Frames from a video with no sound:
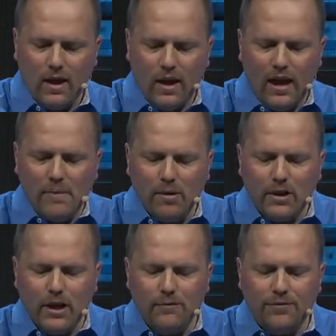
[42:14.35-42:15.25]
And I
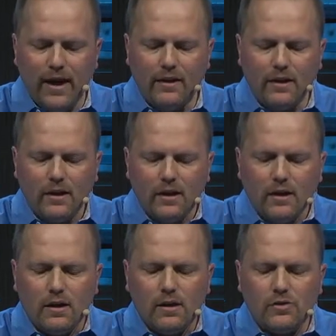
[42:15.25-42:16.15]
believe that
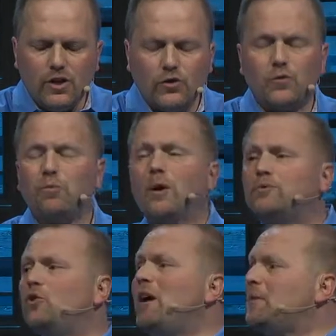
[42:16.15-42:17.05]
Jesus brought up
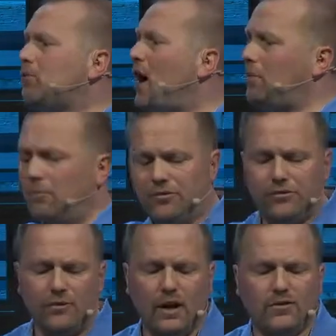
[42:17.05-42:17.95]
two main problems
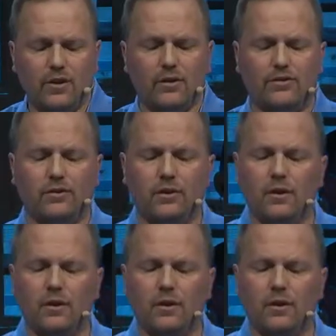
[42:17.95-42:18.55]
it's this